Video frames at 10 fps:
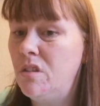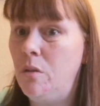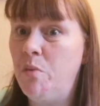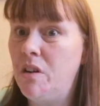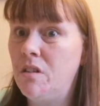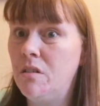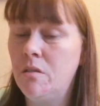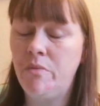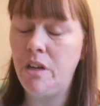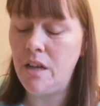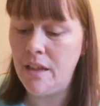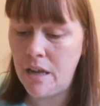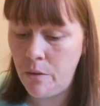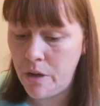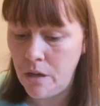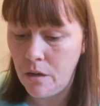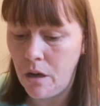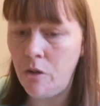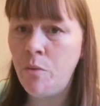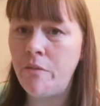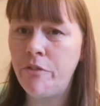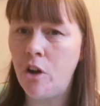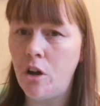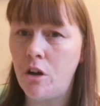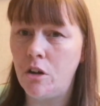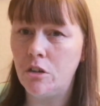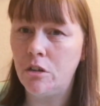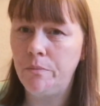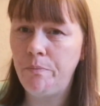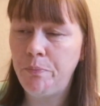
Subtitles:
super hard or something like that. Anyway, I only went for hard.